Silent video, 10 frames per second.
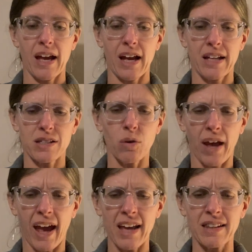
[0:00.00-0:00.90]
It's
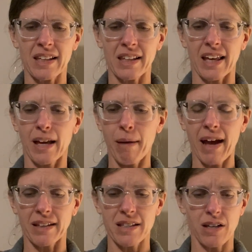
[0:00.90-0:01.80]
okay, Lily. Come
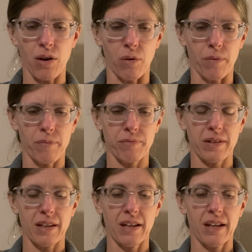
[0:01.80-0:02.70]
on, let's go.
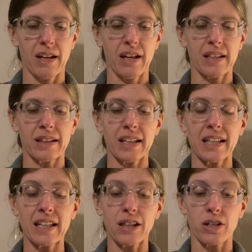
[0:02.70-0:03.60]

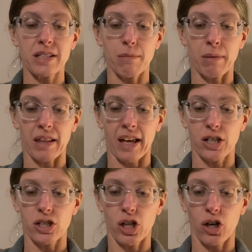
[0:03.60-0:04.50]
Lily looks at me
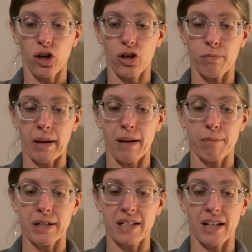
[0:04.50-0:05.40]
like she heard me
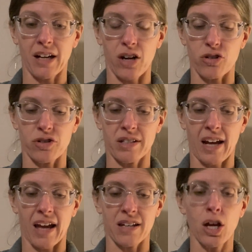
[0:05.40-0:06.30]
but didn't
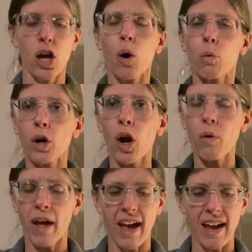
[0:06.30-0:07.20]
understand. We're
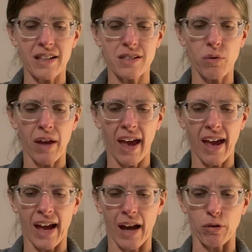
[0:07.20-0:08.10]
okay, it's
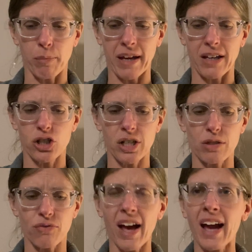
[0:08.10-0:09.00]
okay, I repeat.
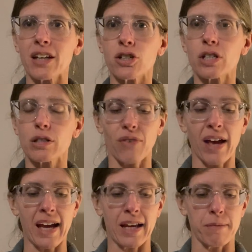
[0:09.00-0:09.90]
She's fine, she's
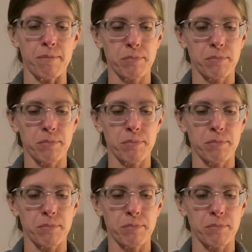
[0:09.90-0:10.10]
fine.